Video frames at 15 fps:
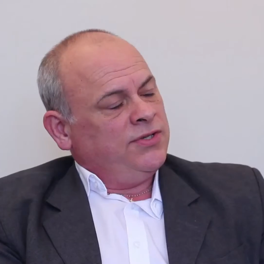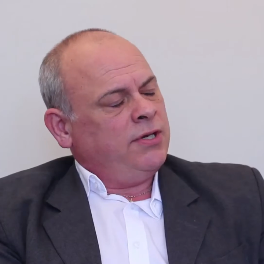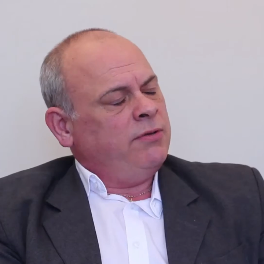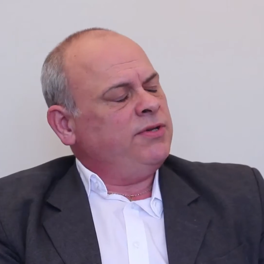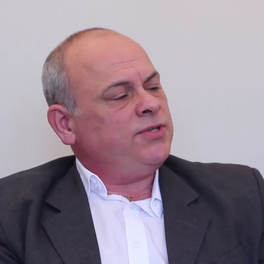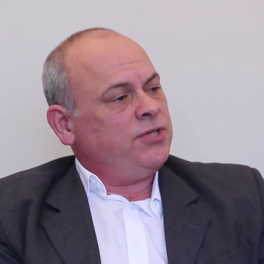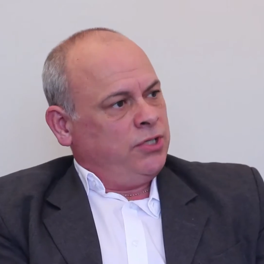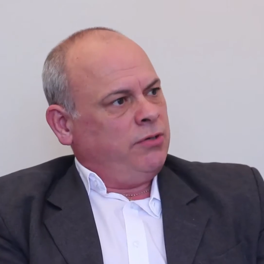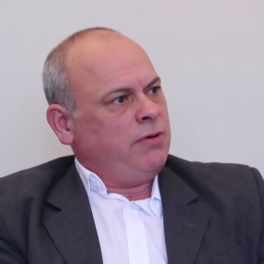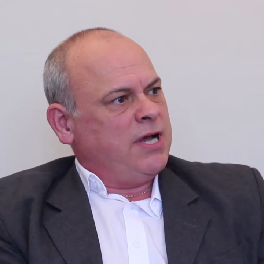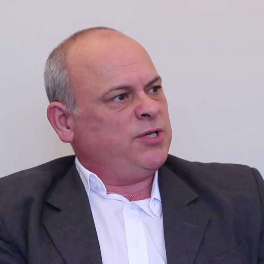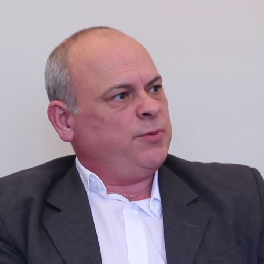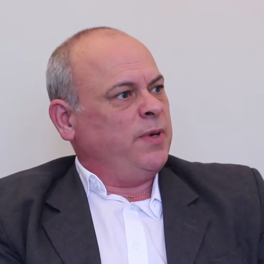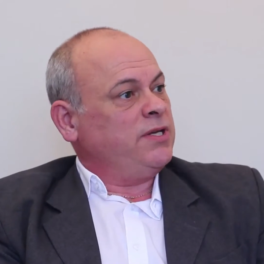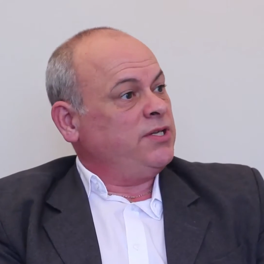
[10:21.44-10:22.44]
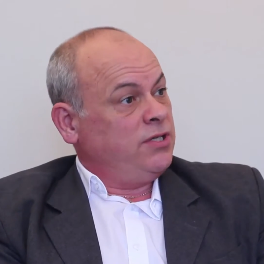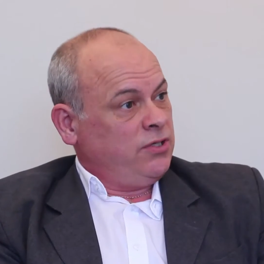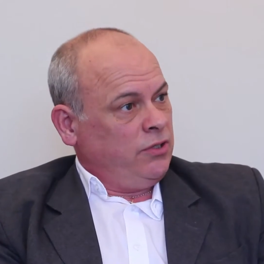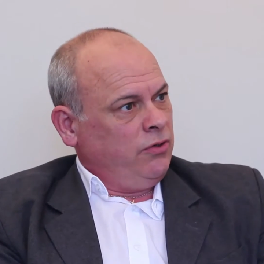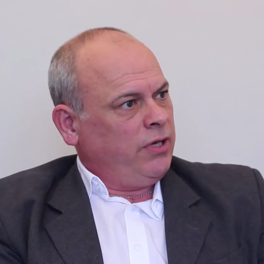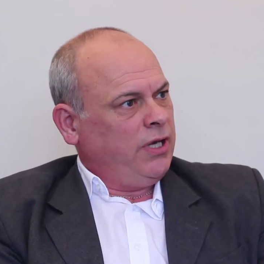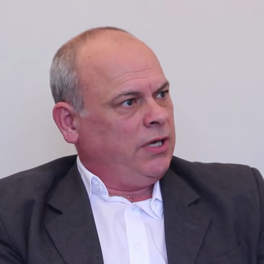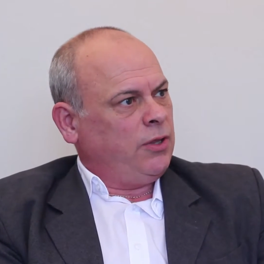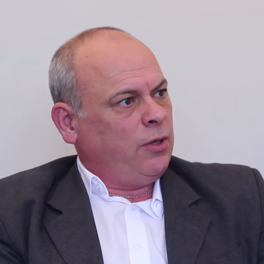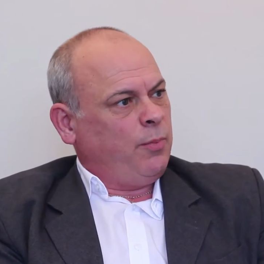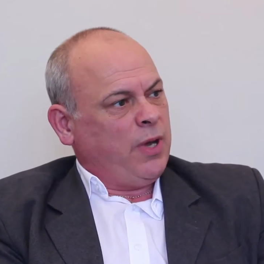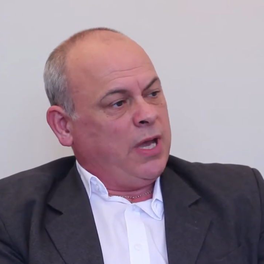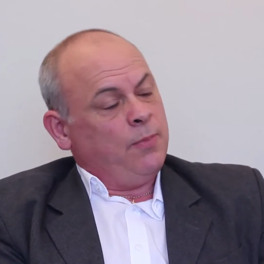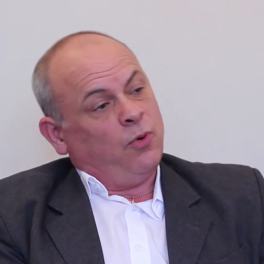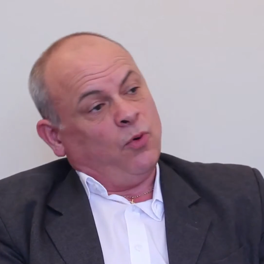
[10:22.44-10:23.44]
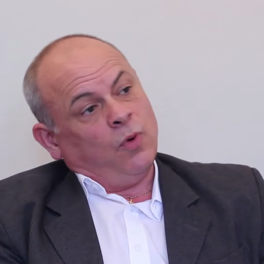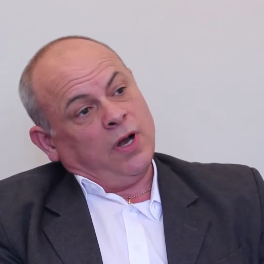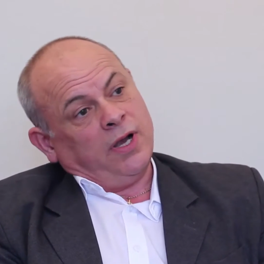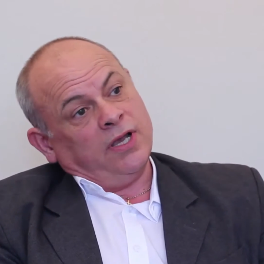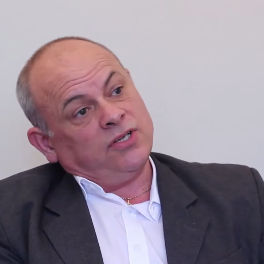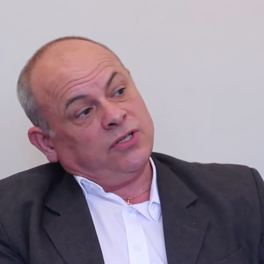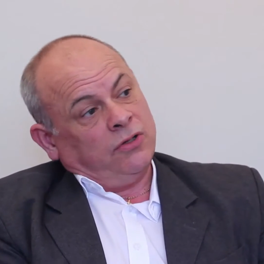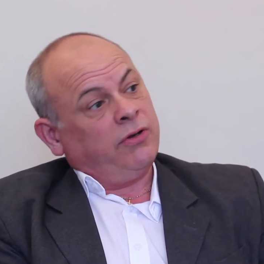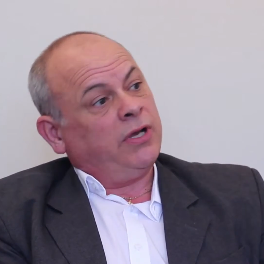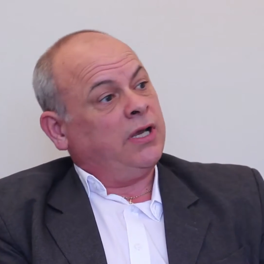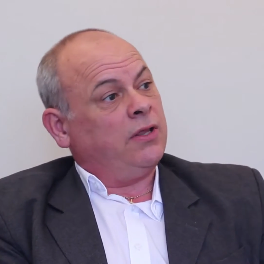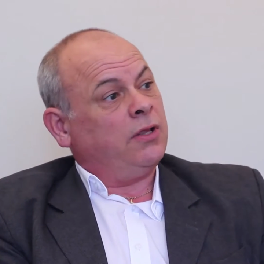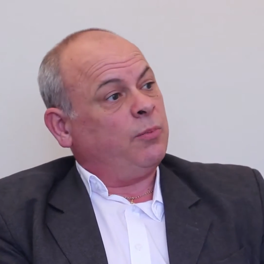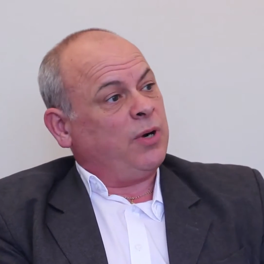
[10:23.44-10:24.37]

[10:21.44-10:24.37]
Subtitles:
So it's two aspects. It's looking at the paperwork, it's looking at the